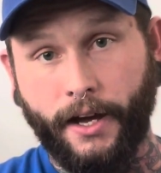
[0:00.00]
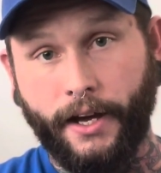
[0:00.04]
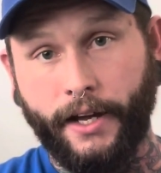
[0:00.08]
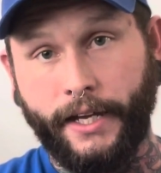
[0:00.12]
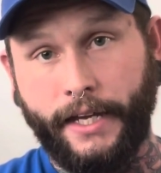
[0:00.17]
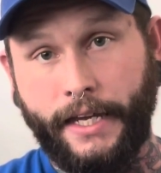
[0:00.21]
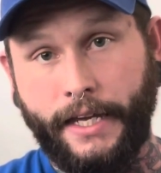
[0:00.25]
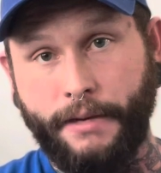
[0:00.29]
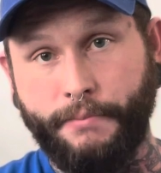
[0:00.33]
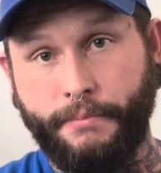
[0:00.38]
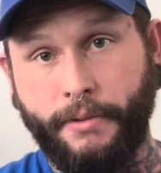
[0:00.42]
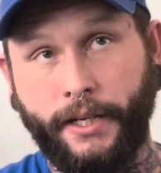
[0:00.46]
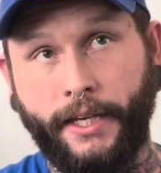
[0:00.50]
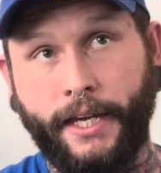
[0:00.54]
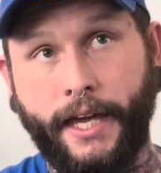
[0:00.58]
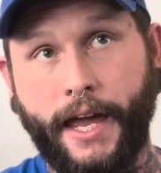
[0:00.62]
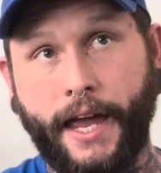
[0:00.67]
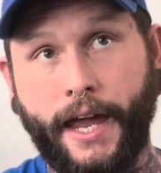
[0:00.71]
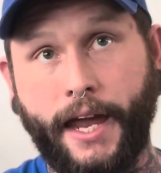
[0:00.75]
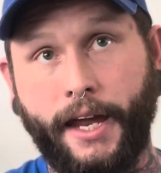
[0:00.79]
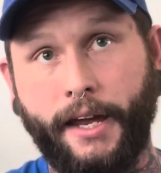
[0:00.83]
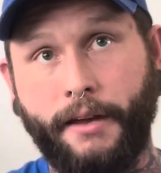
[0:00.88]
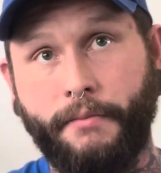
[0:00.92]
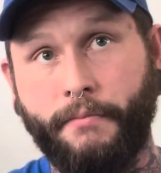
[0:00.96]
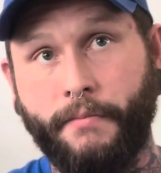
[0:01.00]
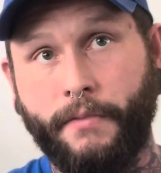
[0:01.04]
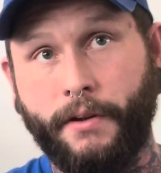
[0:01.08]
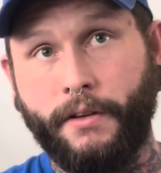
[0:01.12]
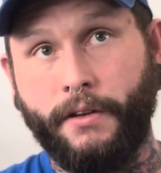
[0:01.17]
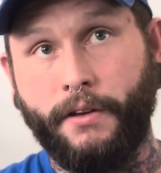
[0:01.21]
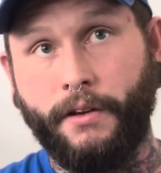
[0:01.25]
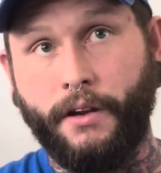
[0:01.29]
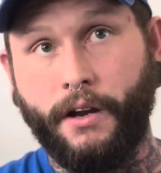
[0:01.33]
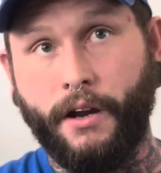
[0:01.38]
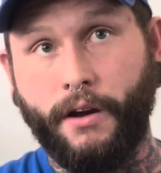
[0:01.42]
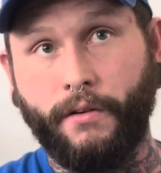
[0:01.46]
he became
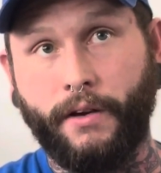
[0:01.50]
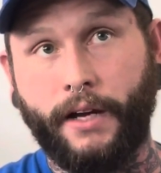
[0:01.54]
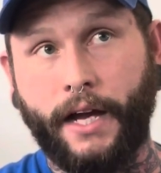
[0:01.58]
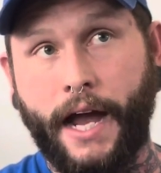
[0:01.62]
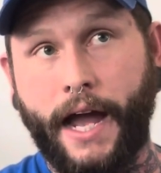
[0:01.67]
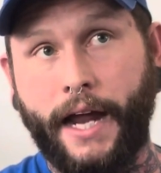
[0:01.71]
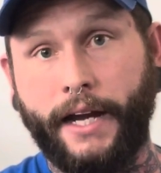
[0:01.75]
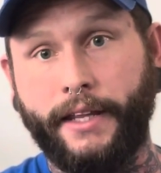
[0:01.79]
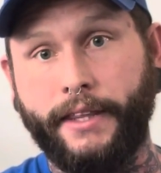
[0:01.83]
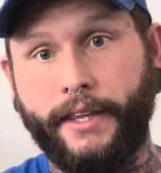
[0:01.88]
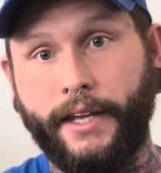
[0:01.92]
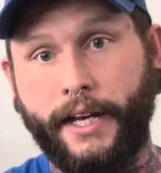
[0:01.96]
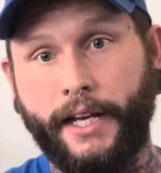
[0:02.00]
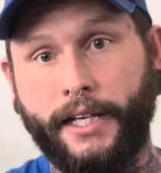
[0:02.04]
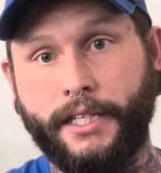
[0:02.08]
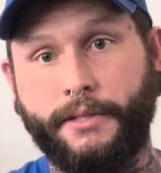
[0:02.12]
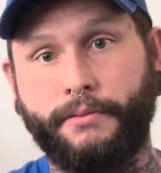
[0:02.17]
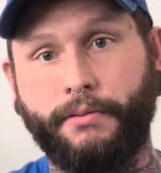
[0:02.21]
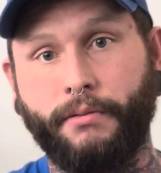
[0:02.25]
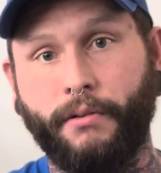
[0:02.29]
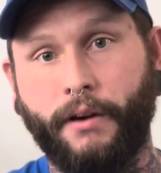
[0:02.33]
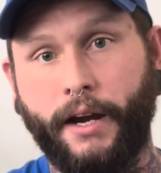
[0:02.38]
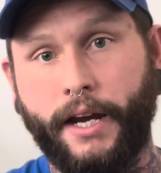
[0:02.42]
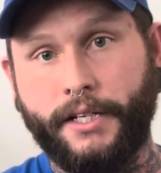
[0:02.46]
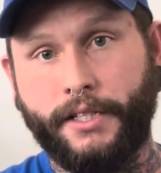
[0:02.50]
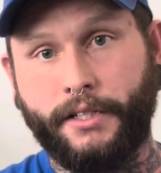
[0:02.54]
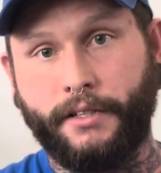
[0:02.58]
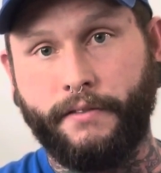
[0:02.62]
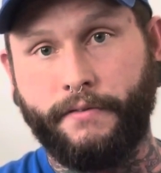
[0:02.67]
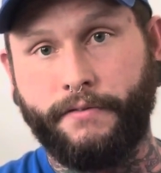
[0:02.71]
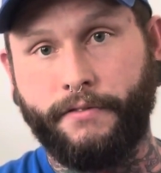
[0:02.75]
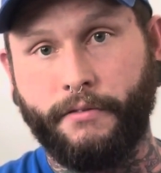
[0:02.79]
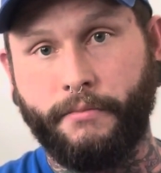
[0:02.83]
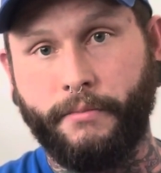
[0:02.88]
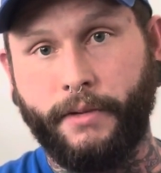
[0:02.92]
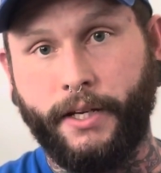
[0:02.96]
kind of the inspiration
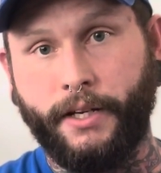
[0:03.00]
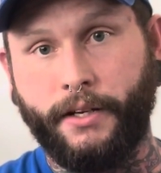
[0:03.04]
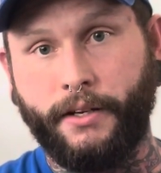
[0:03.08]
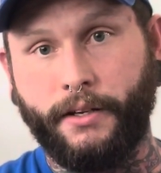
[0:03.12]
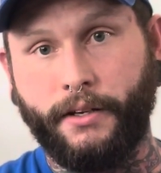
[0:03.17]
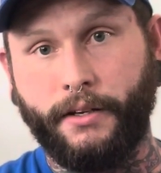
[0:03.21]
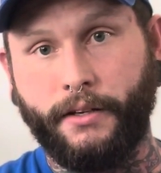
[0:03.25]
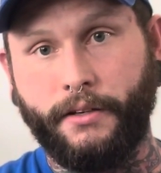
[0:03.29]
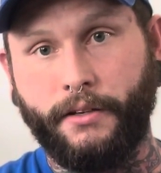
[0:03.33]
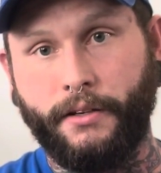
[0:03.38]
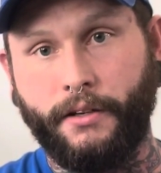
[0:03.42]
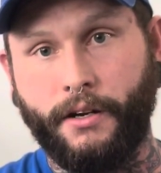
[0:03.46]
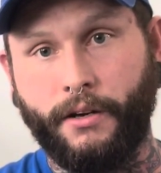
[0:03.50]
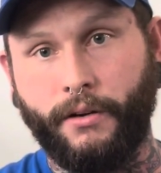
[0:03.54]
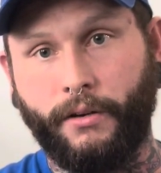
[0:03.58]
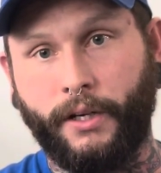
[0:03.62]
for me to